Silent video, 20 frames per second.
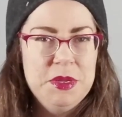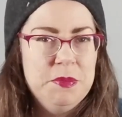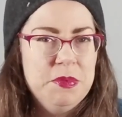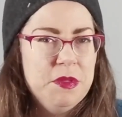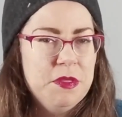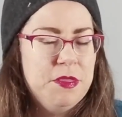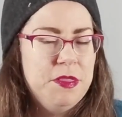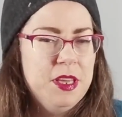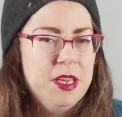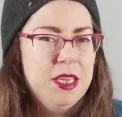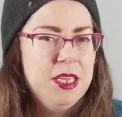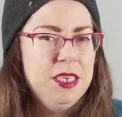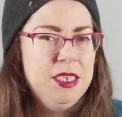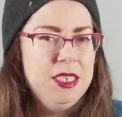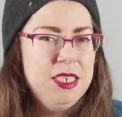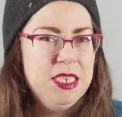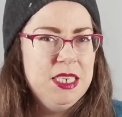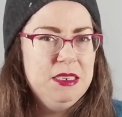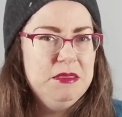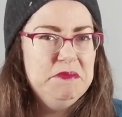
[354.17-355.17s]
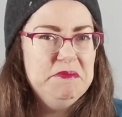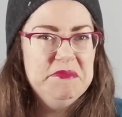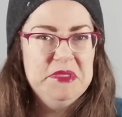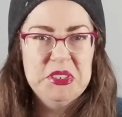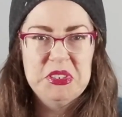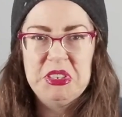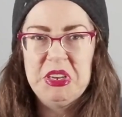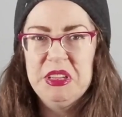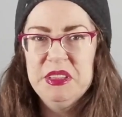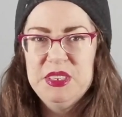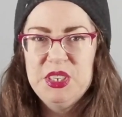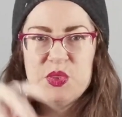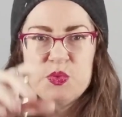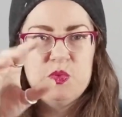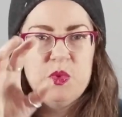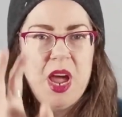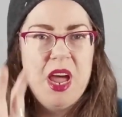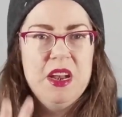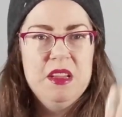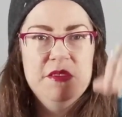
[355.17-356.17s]
People think it did. There's all these
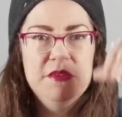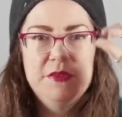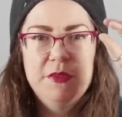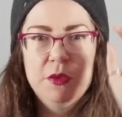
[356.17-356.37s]
Reddit